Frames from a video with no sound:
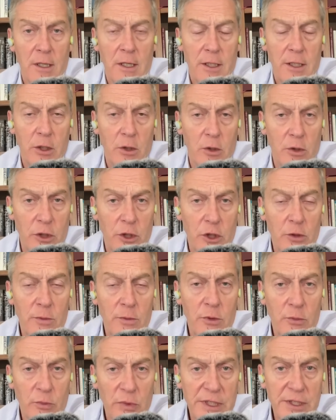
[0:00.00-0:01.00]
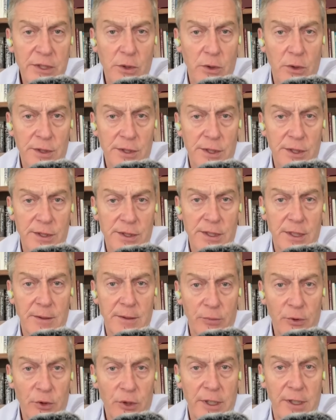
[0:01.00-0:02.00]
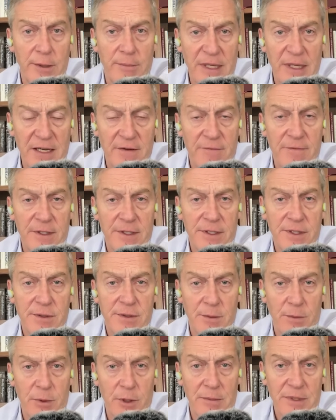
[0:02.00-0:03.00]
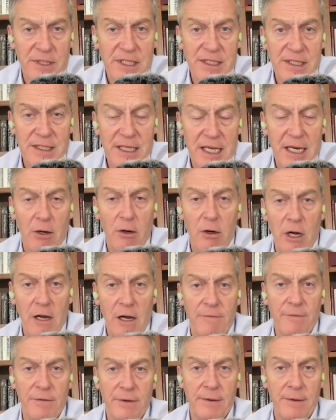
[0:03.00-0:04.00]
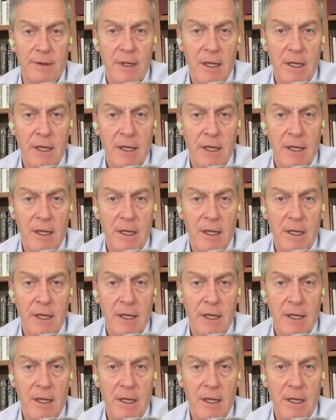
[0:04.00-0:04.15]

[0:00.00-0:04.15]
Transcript: your human resources and employee benefits departments, because they are often